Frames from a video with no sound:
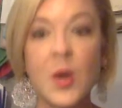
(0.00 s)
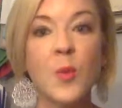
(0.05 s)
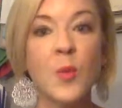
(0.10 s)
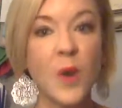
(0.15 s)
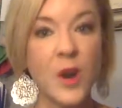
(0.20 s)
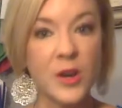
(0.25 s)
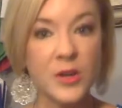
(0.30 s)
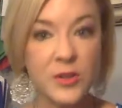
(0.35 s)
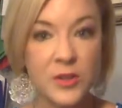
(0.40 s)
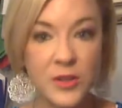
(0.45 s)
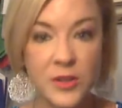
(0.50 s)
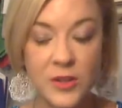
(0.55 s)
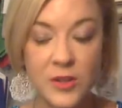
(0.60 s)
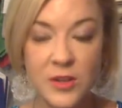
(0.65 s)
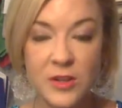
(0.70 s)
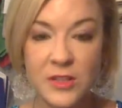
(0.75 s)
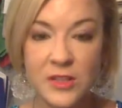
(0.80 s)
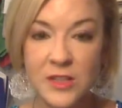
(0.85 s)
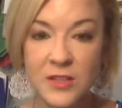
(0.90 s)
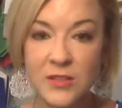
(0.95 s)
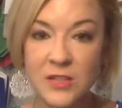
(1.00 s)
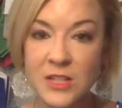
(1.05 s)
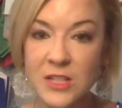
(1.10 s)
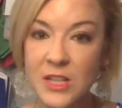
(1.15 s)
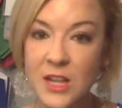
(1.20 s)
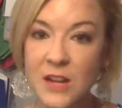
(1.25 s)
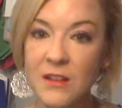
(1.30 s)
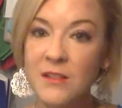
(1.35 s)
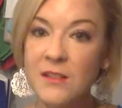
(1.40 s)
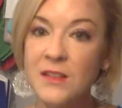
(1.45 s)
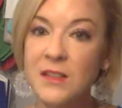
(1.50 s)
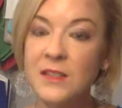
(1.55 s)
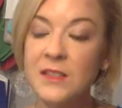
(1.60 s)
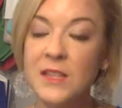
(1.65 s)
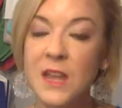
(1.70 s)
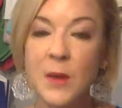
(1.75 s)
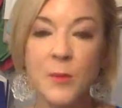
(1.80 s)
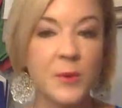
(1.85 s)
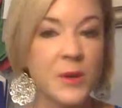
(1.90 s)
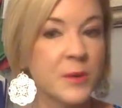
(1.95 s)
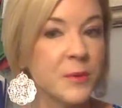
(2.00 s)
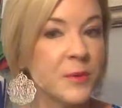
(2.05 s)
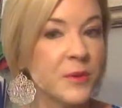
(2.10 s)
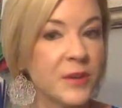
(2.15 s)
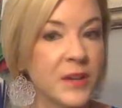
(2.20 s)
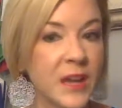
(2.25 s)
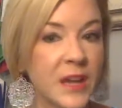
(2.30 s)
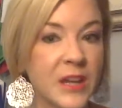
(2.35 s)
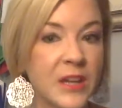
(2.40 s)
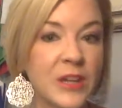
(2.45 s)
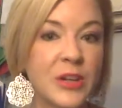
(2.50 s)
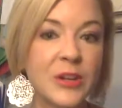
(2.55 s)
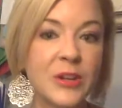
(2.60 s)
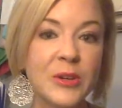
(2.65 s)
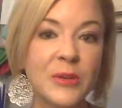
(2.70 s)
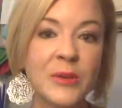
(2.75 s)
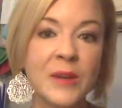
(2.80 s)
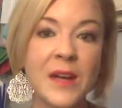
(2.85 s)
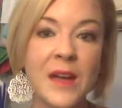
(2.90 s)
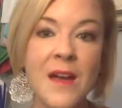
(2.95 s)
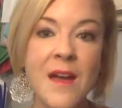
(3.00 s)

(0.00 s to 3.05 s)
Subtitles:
Work through your new consultant checklist, and we will get you